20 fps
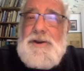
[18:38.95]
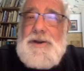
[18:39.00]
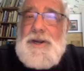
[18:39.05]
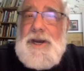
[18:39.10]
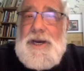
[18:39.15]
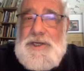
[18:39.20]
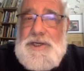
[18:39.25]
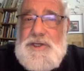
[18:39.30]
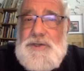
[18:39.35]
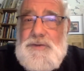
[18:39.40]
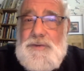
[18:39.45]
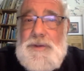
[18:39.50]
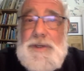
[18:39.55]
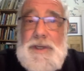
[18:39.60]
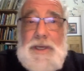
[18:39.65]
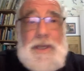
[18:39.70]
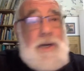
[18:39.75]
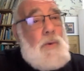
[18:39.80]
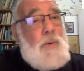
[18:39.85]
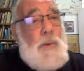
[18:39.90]
country
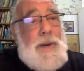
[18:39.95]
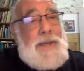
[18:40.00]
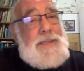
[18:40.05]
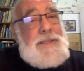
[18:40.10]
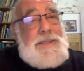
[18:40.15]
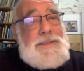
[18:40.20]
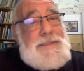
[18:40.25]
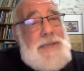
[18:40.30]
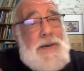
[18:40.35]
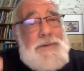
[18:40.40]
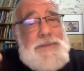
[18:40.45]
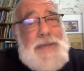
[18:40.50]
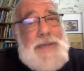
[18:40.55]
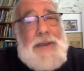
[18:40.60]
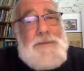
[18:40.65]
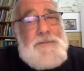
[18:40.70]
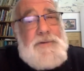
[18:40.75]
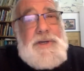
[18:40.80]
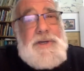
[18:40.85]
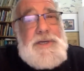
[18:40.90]
in a way that South
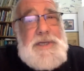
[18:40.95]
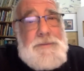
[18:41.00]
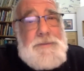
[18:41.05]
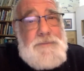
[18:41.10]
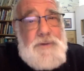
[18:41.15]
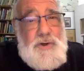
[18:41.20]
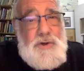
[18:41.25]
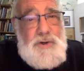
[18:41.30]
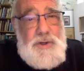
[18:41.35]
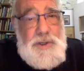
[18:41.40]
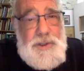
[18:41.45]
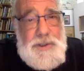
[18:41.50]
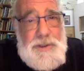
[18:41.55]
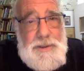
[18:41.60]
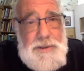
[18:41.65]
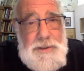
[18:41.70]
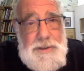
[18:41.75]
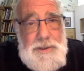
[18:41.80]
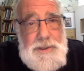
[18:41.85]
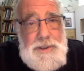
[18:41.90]
Africa never could.
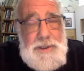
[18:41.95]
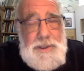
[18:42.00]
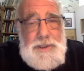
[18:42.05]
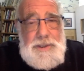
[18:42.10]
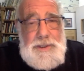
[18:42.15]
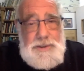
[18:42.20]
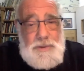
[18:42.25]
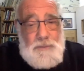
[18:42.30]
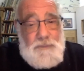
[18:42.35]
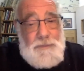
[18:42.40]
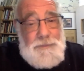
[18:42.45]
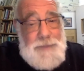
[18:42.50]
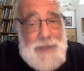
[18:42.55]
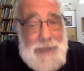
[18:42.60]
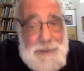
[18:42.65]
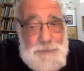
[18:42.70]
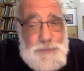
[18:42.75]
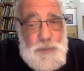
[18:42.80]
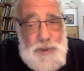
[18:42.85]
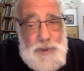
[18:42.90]
So from
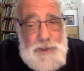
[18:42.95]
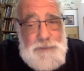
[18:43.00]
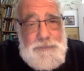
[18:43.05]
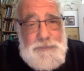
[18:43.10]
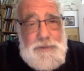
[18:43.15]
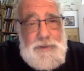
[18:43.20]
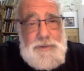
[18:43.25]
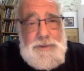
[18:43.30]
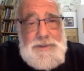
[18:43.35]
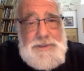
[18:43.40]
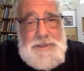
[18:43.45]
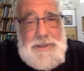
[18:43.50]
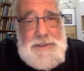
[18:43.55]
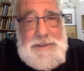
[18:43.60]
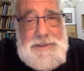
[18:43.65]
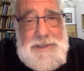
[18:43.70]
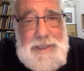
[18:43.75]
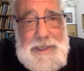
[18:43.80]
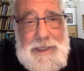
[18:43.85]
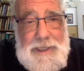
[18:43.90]
that point of view, it's
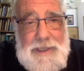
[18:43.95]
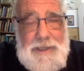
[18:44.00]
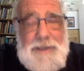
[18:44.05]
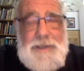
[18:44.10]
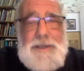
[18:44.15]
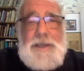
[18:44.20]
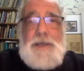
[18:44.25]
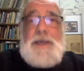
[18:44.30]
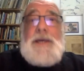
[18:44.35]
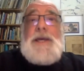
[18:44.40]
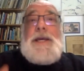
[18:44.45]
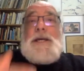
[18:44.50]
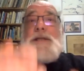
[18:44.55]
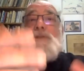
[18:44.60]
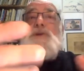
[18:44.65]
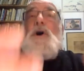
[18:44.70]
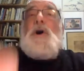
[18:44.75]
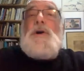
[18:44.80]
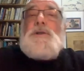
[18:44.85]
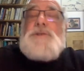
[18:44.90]
succeeding. It's
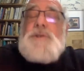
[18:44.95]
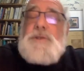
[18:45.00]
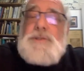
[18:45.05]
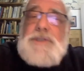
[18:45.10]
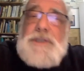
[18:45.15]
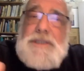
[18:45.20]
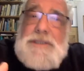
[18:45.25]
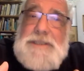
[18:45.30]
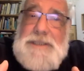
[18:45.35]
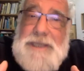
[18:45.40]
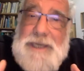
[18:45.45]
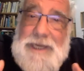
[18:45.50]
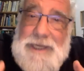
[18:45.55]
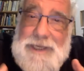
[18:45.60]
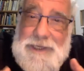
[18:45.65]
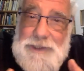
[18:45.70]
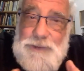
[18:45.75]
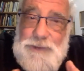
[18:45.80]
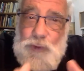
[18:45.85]
also succeeding in